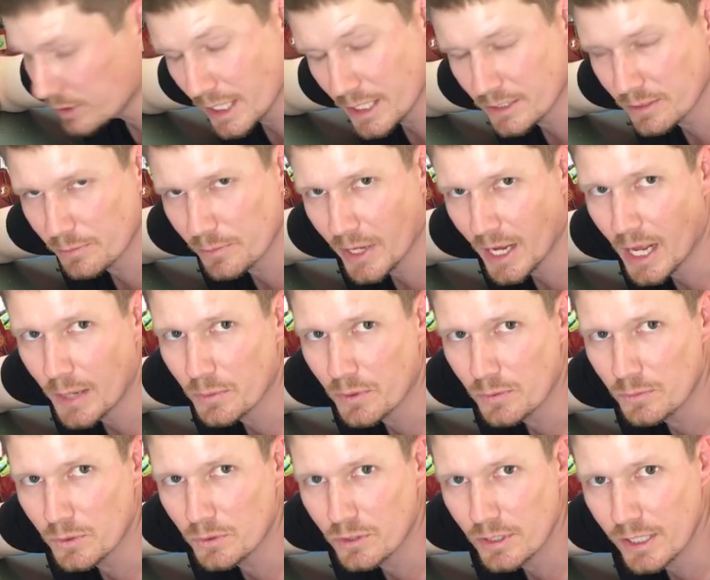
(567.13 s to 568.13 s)
we'll get some
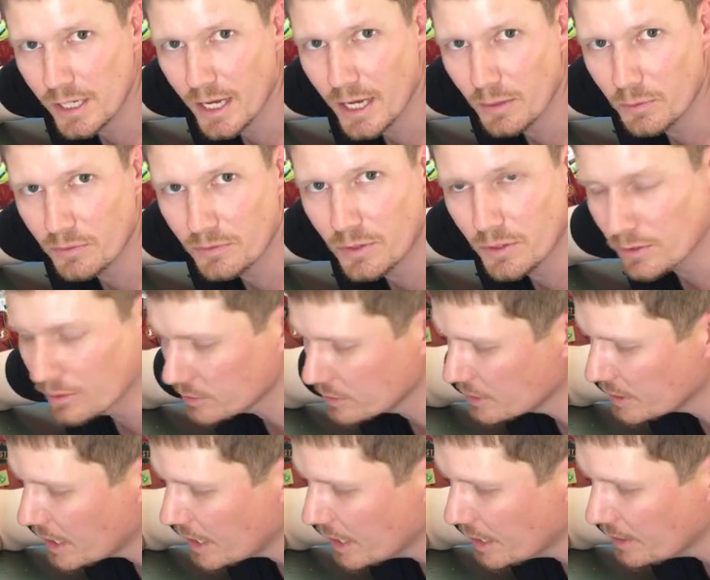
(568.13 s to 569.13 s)
paper and we'll see how we've gone.
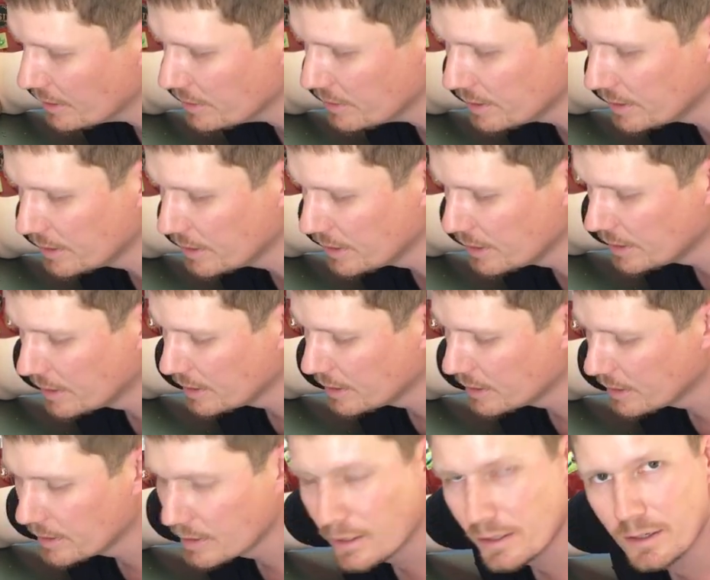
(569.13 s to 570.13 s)
So
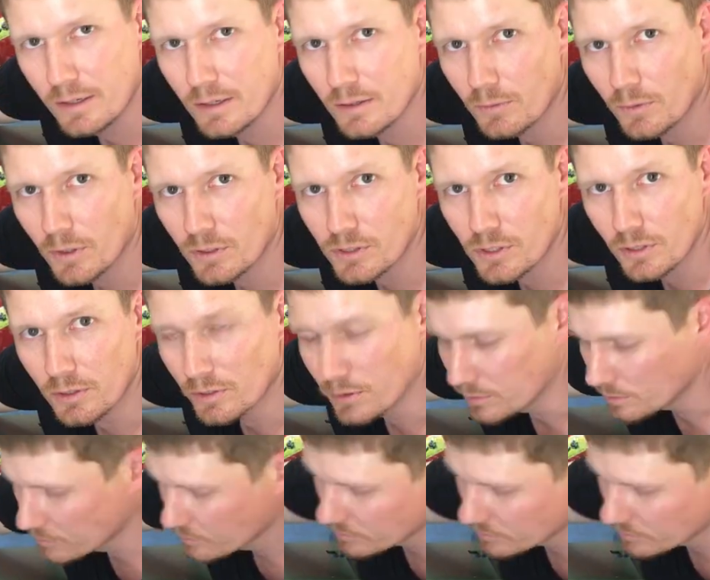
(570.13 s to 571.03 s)
watch along.